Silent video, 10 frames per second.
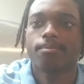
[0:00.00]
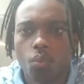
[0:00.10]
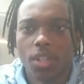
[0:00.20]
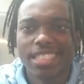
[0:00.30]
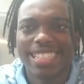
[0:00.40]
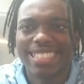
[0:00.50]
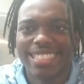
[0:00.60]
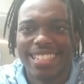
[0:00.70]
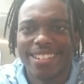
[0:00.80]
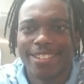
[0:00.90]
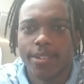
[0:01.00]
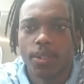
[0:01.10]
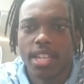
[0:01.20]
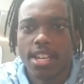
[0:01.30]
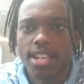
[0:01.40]
Worst case scenario
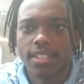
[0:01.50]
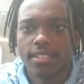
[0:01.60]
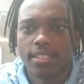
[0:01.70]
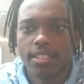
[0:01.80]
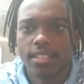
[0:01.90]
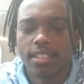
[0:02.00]
that